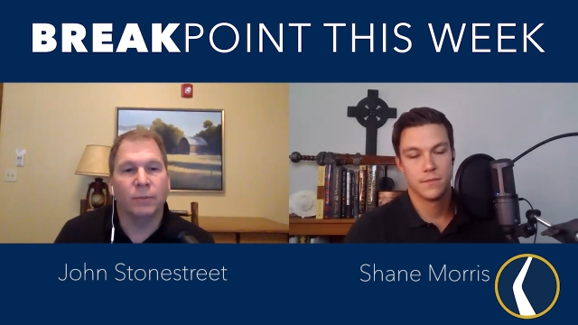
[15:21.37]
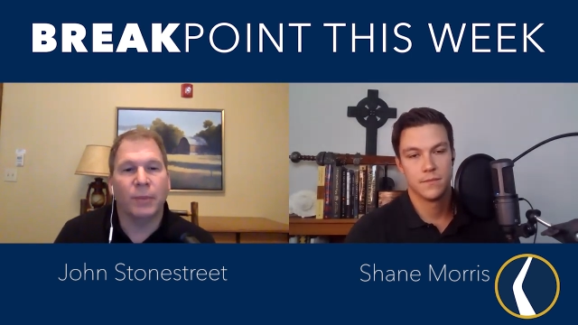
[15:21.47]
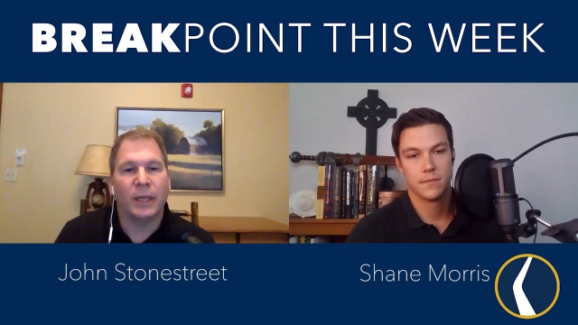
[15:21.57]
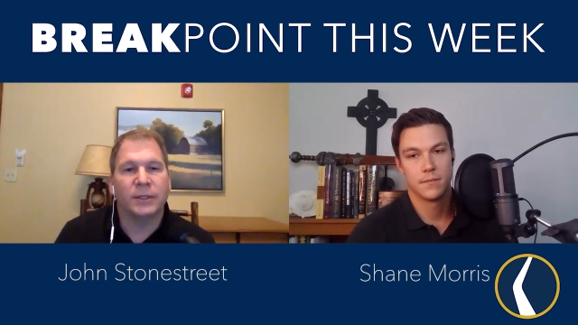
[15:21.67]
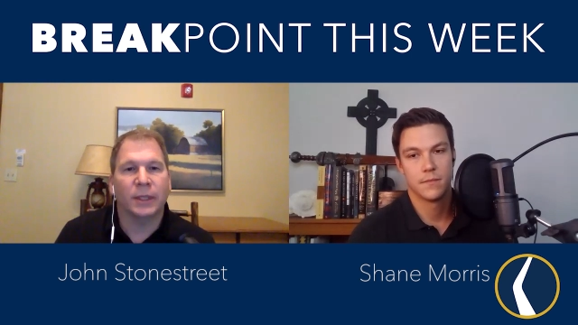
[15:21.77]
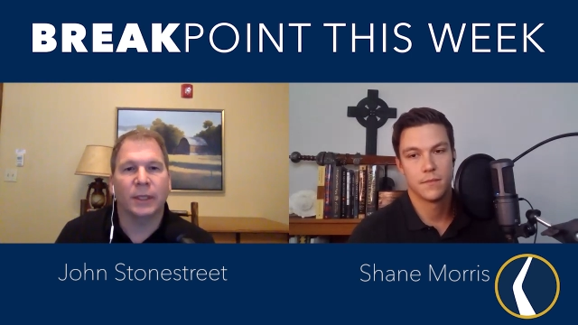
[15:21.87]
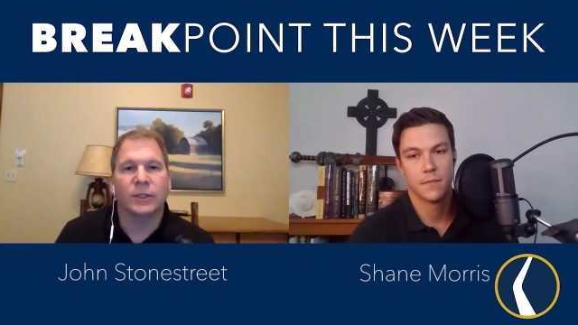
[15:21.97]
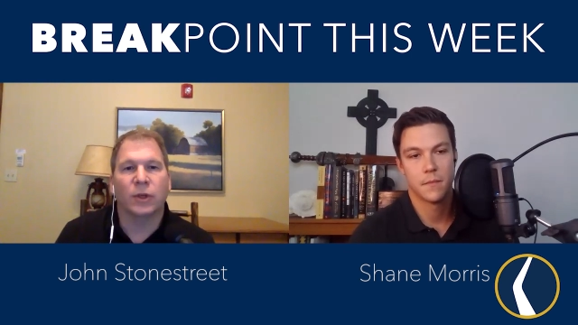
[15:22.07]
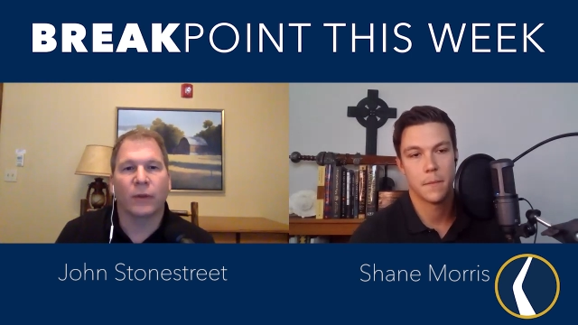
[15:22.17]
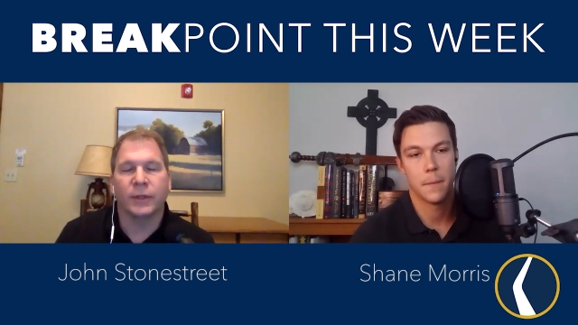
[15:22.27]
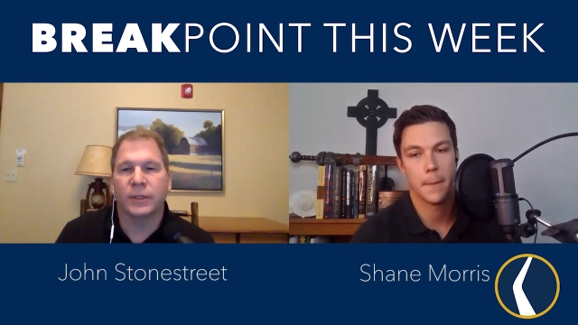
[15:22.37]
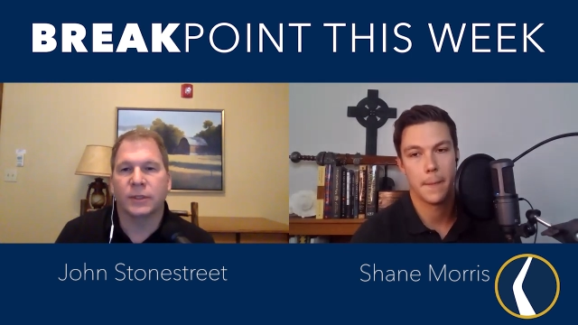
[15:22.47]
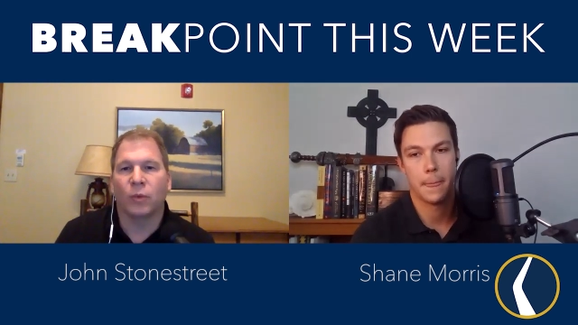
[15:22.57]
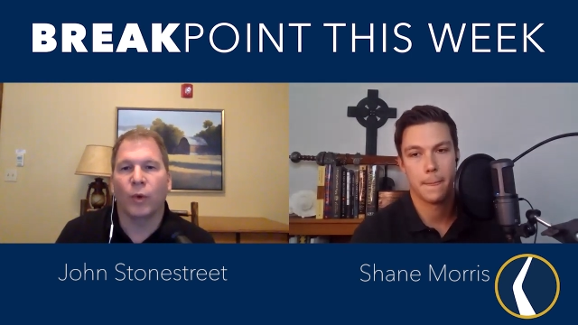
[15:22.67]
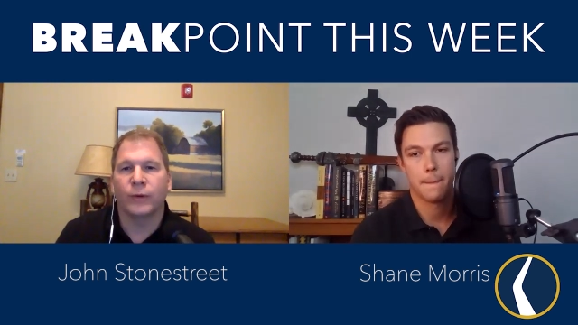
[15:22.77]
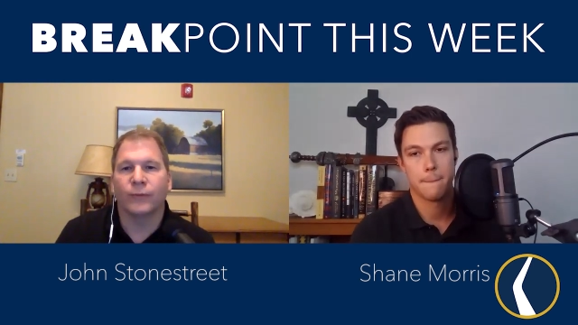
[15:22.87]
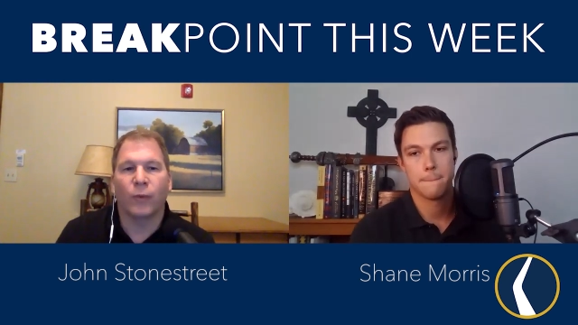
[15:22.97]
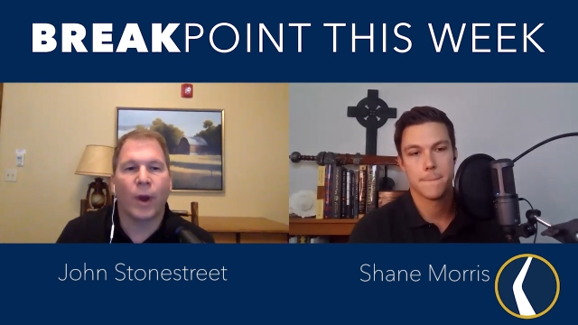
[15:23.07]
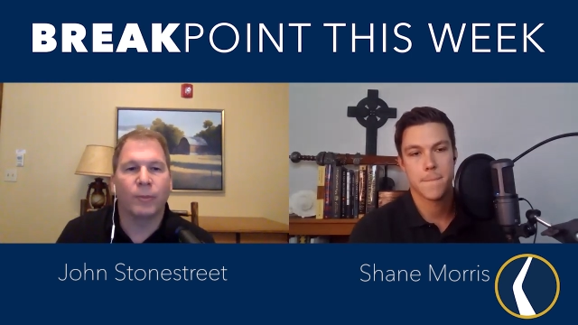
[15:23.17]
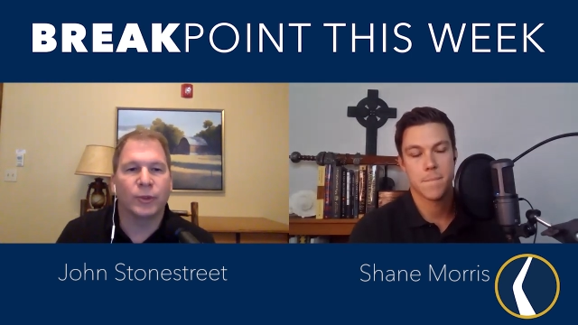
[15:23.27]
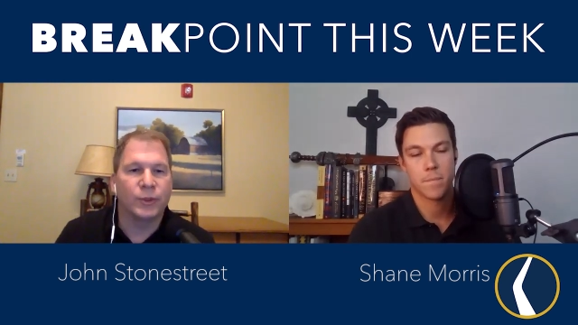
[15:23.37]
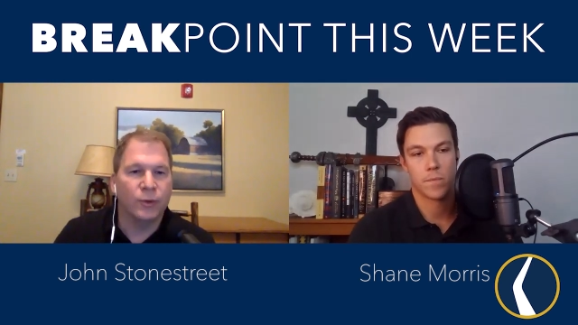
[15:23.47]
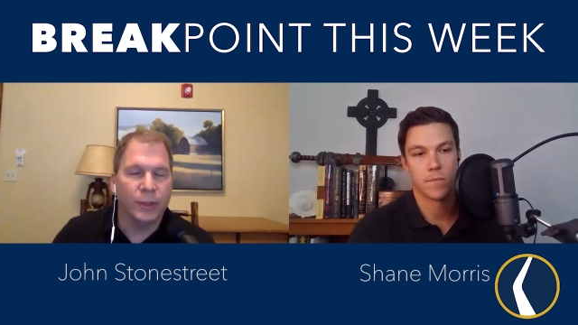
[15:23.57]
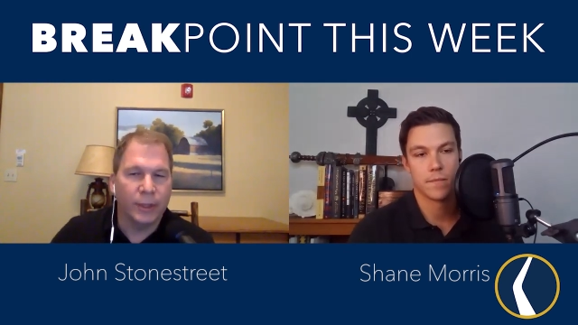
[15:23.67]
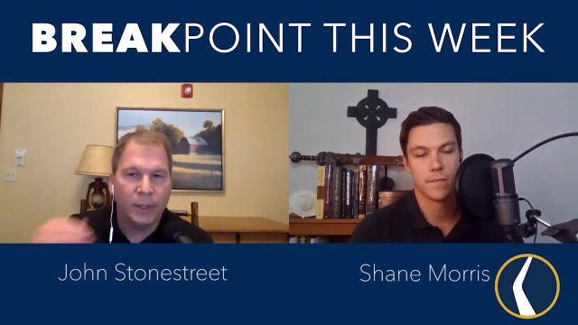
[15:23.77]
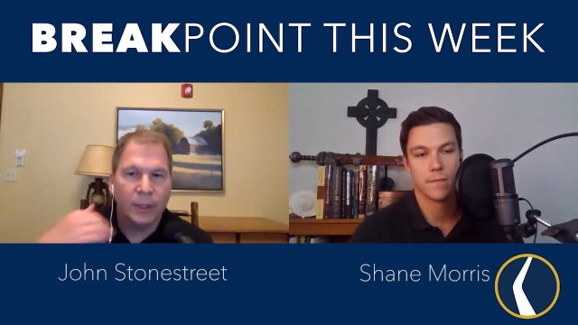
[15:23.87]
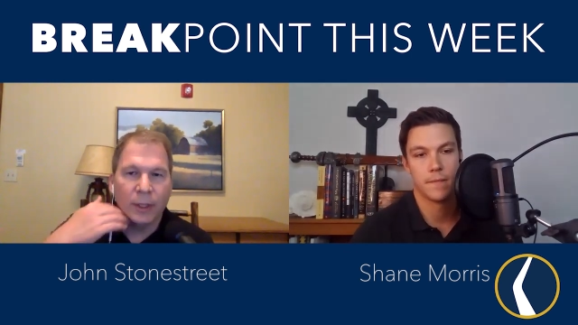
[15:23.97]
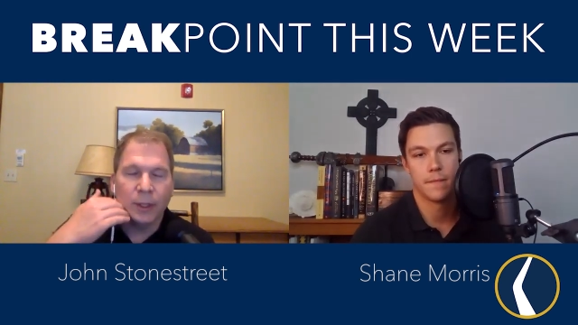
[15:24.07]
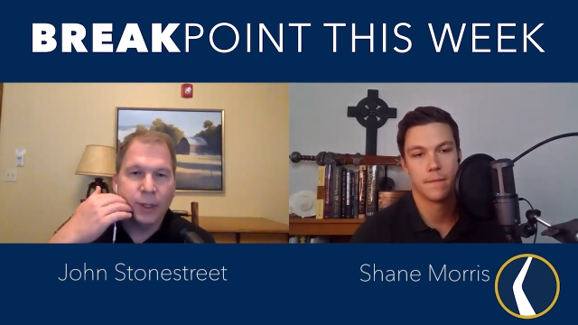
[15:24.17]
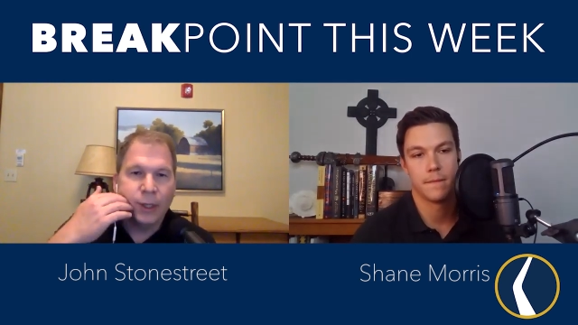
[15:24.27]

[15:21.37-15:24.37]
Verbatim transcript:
Speaker 1: basically saw this as a wonderful opportunity to